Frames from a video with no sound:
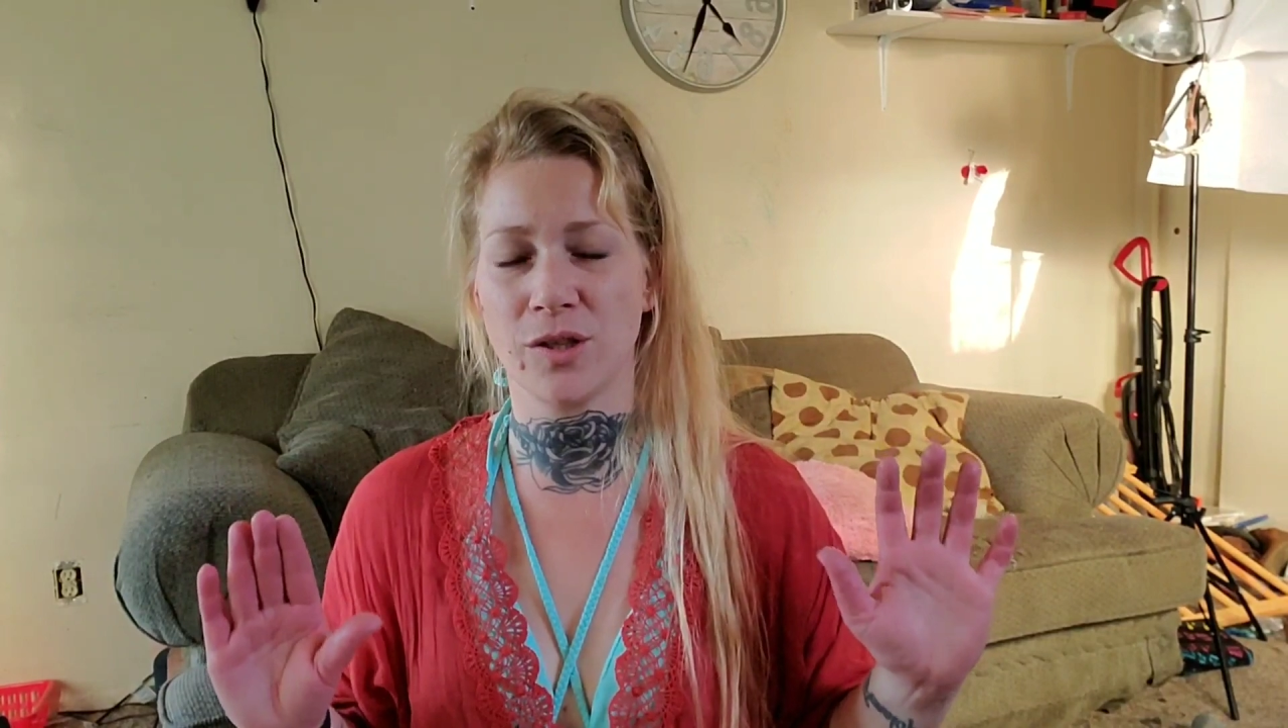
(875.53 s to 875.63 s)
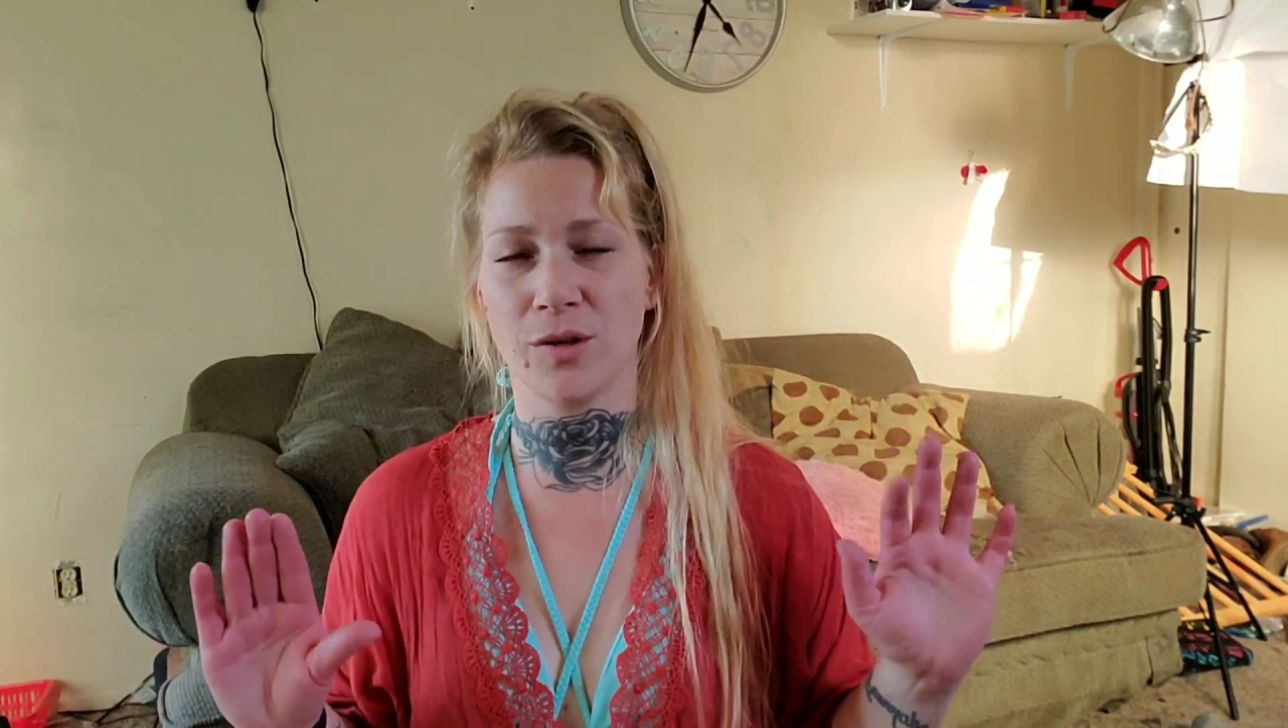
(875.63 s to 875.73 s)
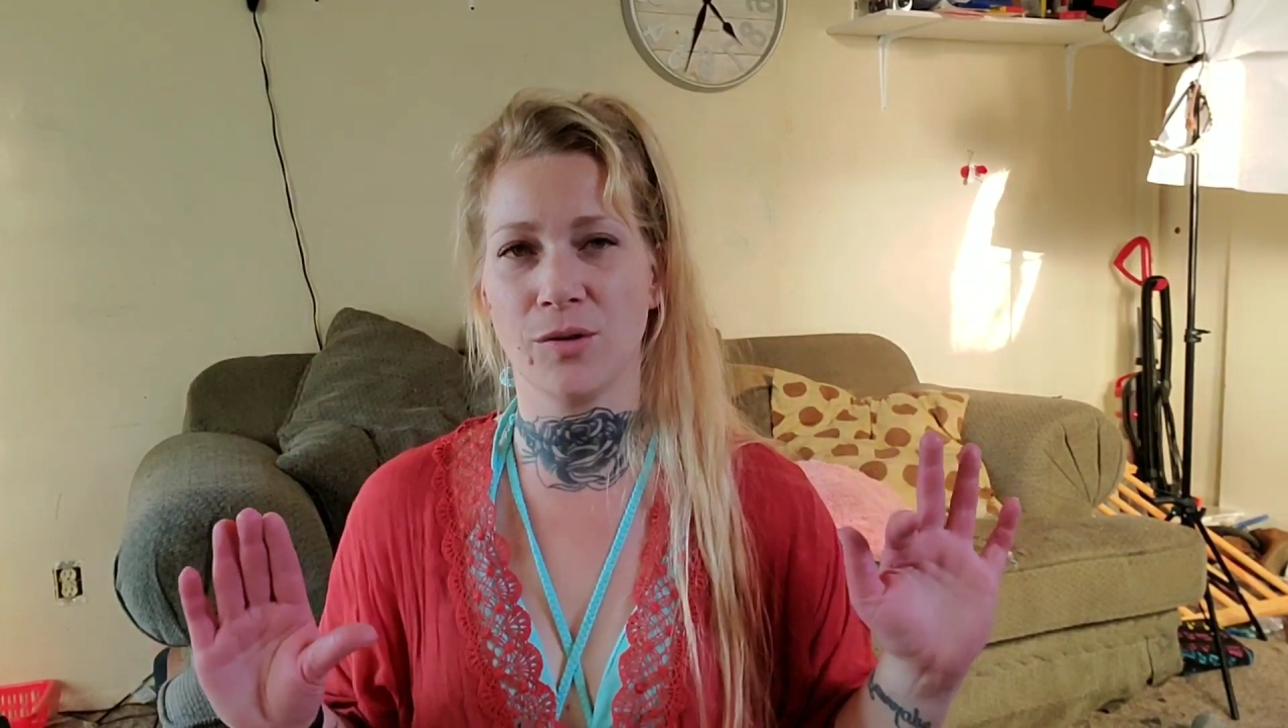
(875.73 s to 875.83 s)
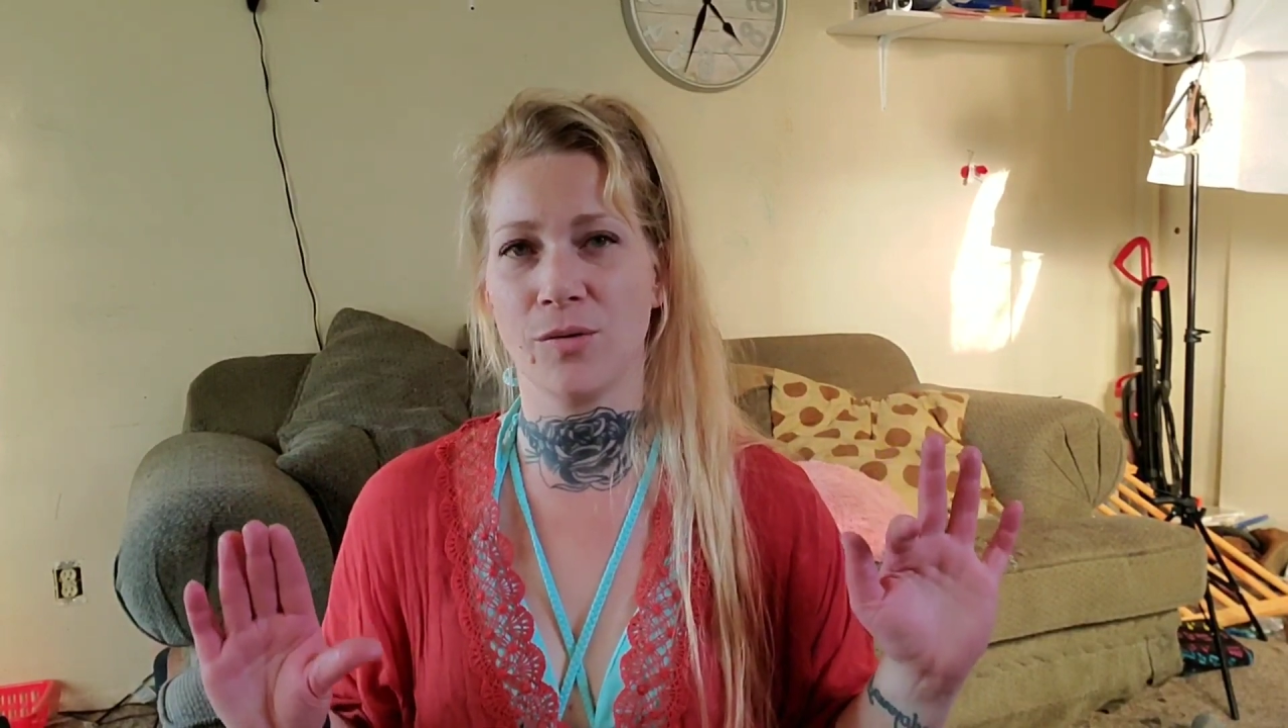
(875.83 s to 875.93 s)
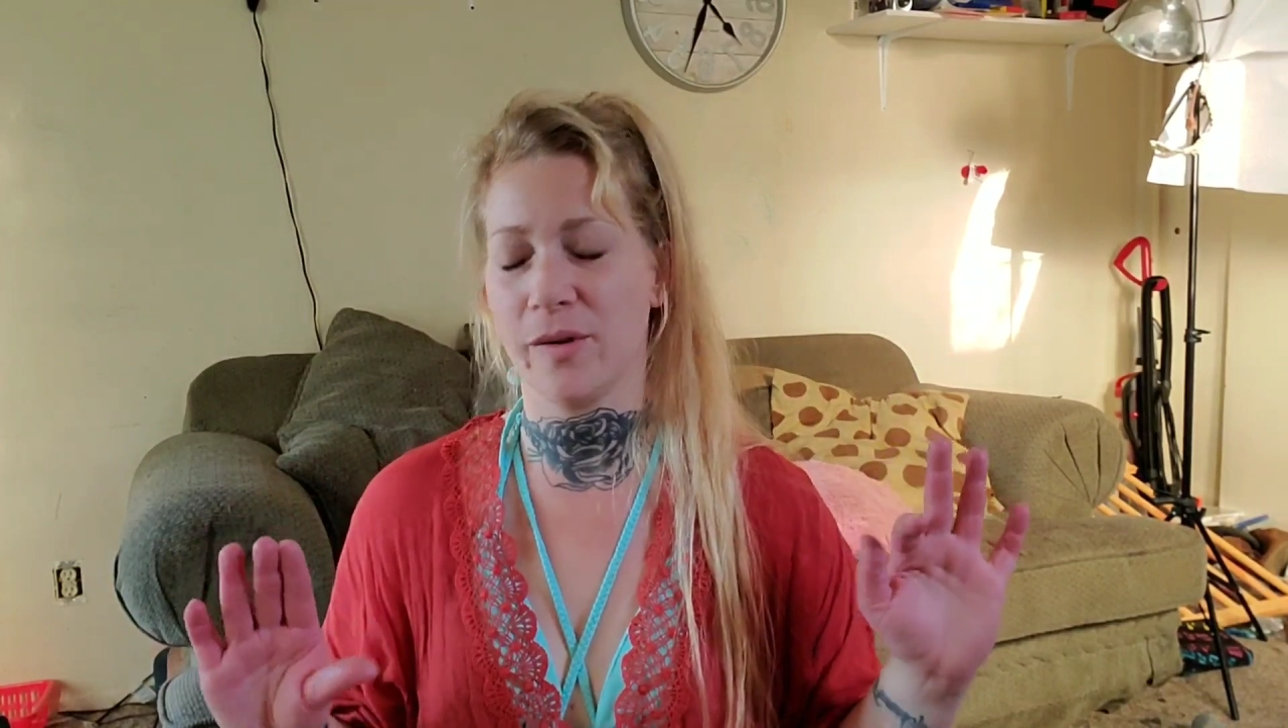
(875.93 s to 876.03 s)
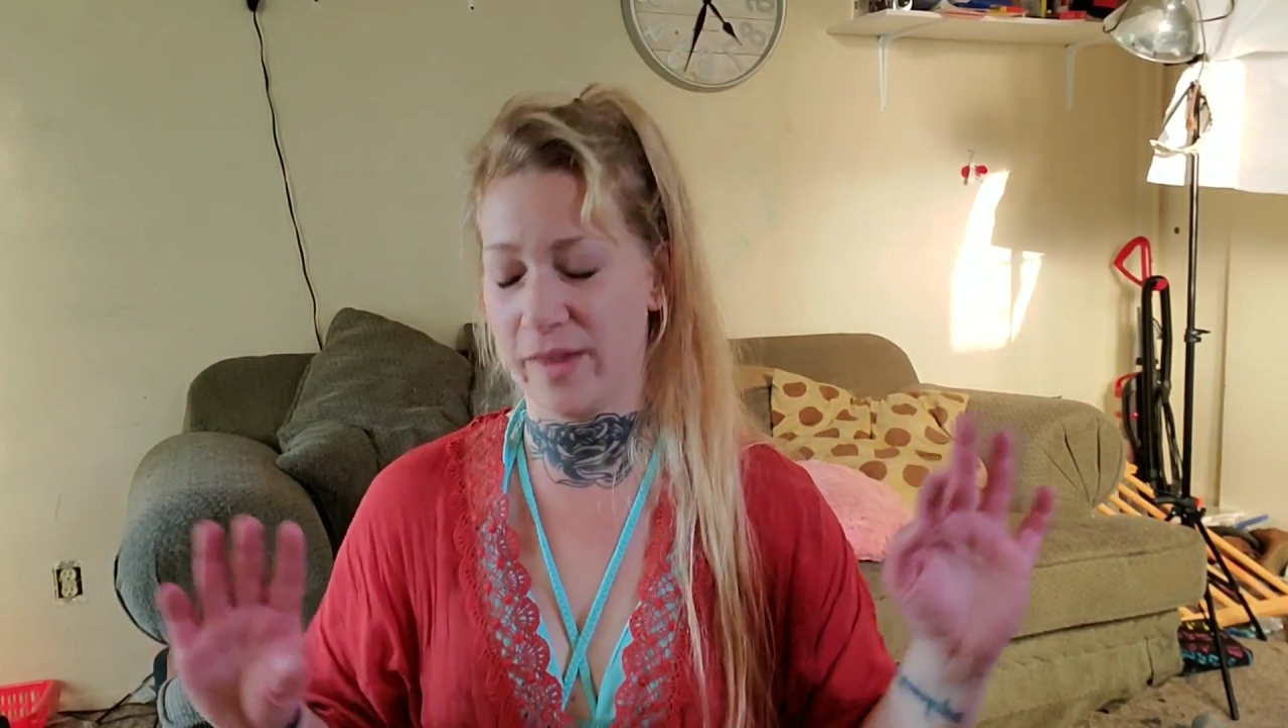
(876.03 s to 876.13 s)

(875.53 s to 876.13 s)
to